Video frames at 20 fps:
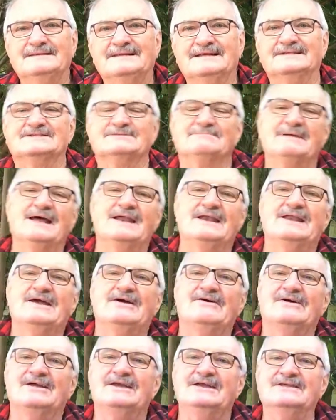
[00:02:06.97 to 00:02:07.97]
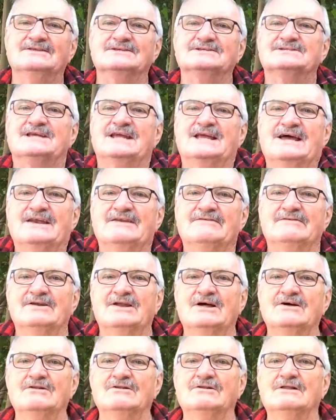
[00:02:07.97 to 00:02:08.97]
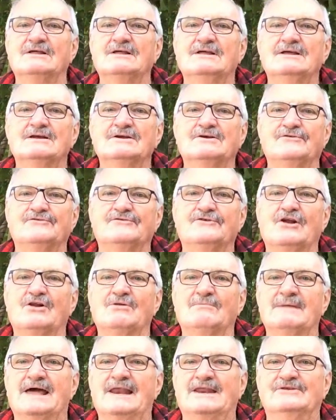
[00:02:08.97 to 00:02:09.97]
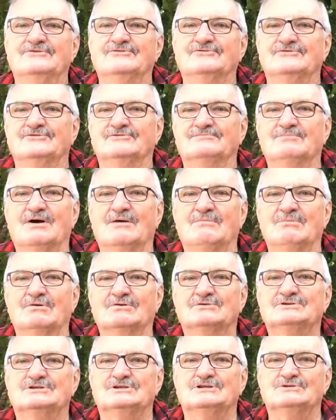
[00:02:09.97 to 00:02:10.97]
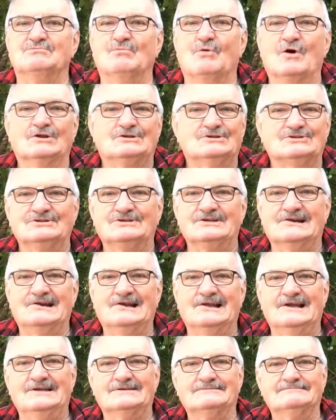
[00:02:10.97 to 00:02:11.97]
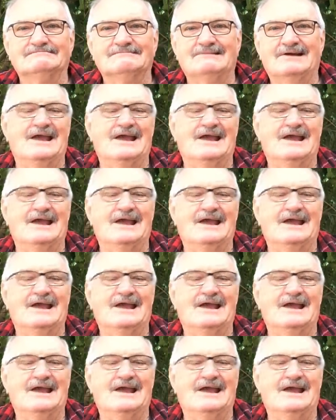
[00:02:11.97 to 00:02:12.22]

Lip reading: It's about now I hear the sound of an old control manager as Bob looks at his watch and declares,